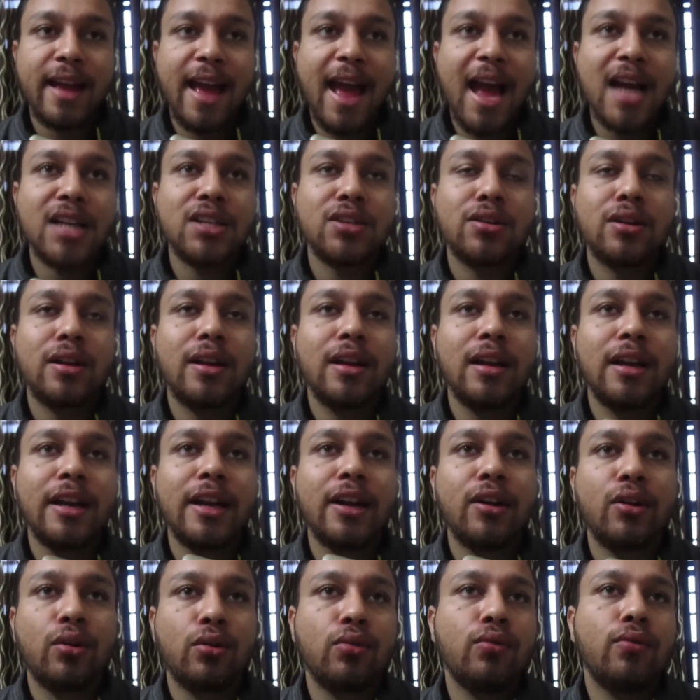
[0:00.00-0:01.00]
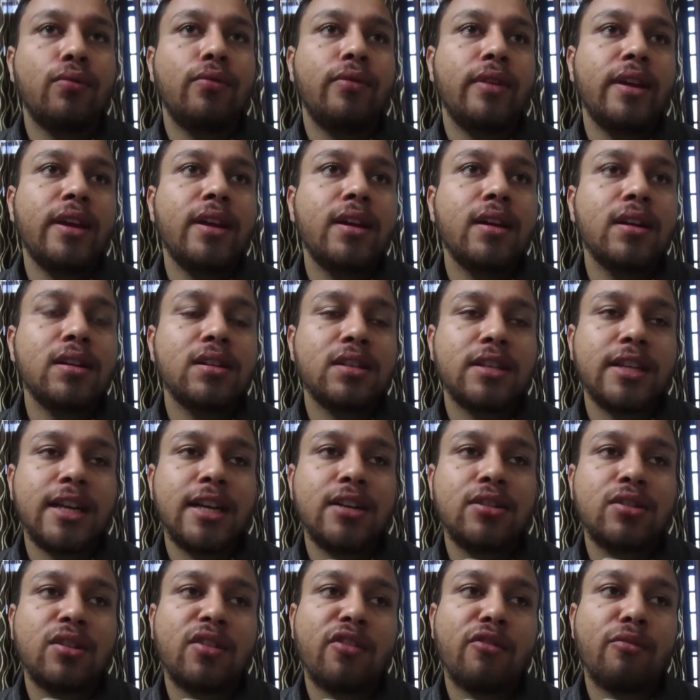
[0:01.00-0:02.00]
actually lead to weaker
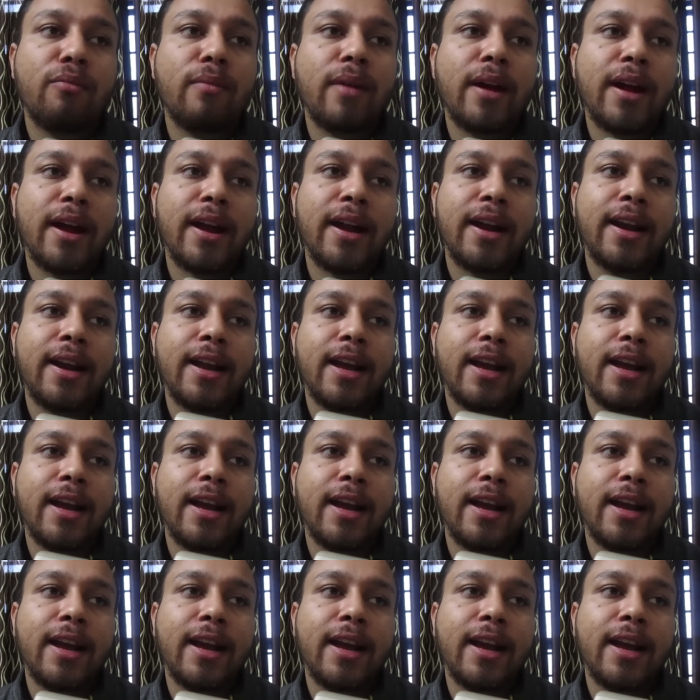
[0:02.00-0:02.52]
states of mind